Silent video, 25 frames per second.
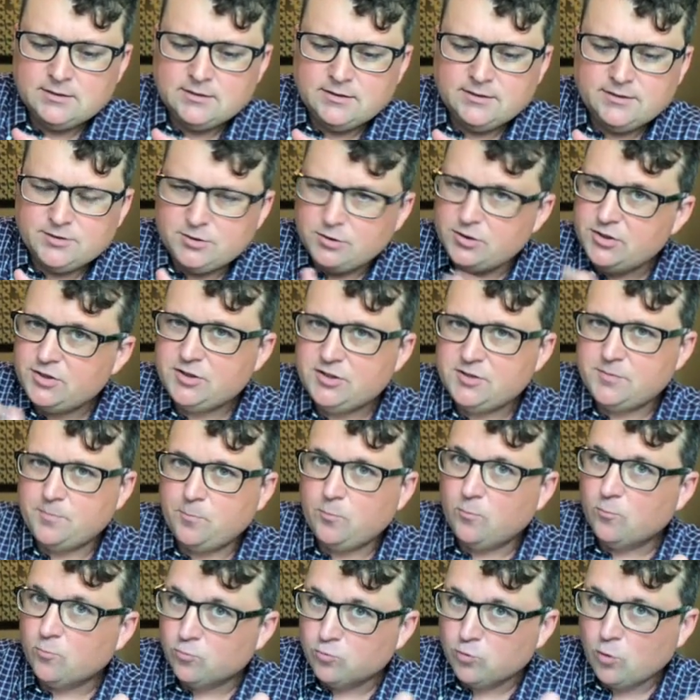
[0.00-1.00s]
So this is
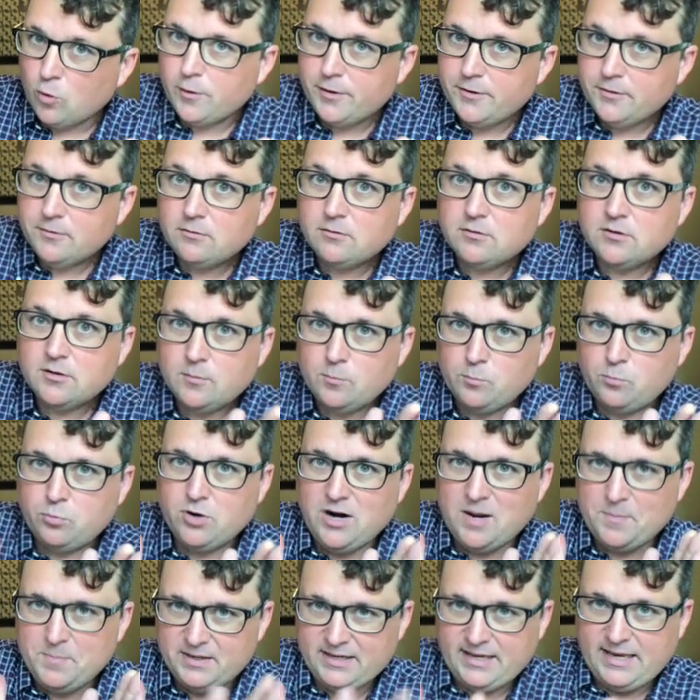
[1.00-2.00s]
royal
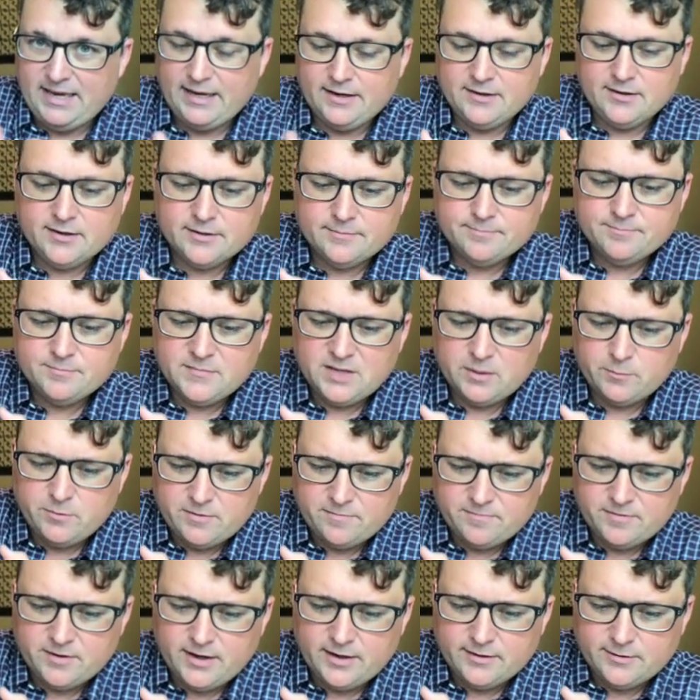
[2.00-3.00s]
propaganda that we
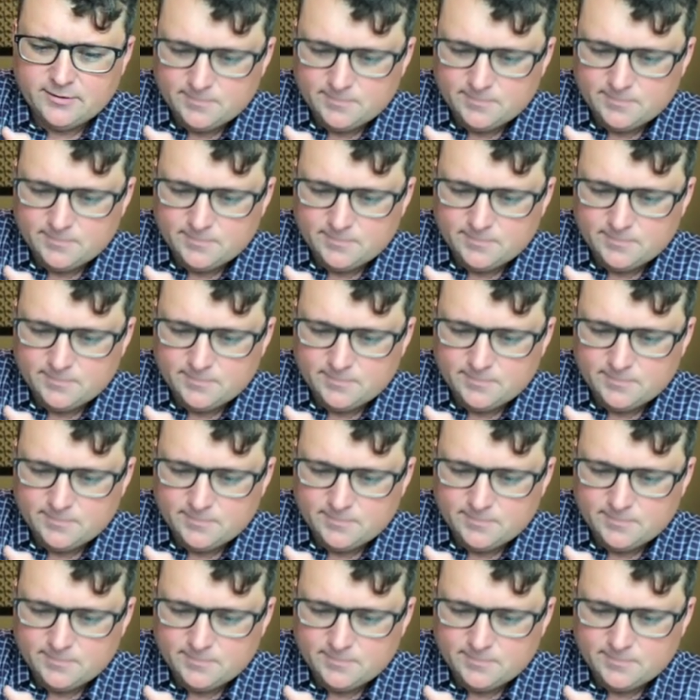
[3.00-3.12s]
find.